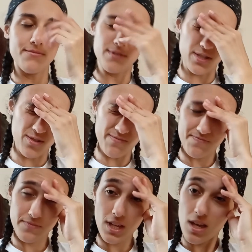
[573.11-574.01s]
So
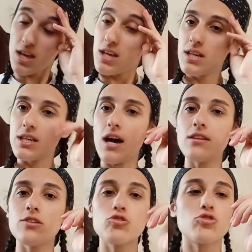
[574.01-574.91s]
yeah,
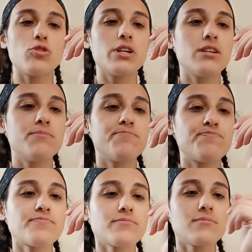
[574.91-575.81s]
destroyed.
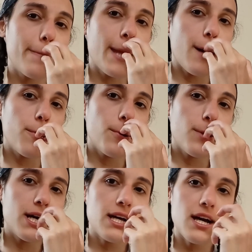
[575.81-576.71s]
Now
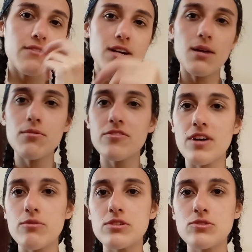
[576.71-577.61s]
I have a couple of
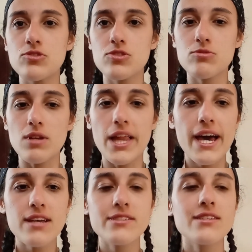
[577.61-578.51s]
hours to just
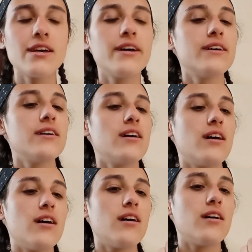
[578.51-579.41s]
relax.
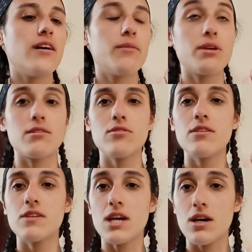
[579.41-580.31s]
I mean, not
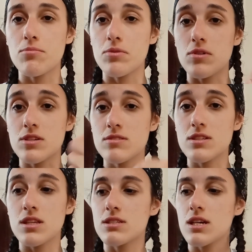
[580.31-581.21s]
even a couple,
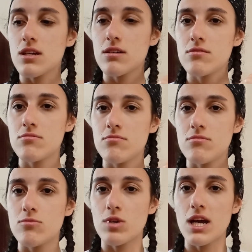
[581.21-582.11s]
honestly, it's like
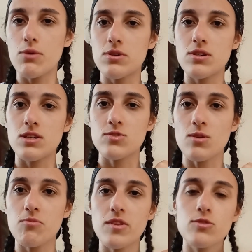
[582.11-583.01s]
1 hour and
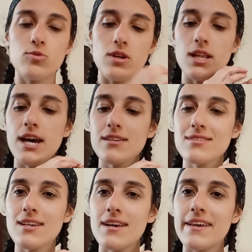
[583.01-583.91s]
something to relax.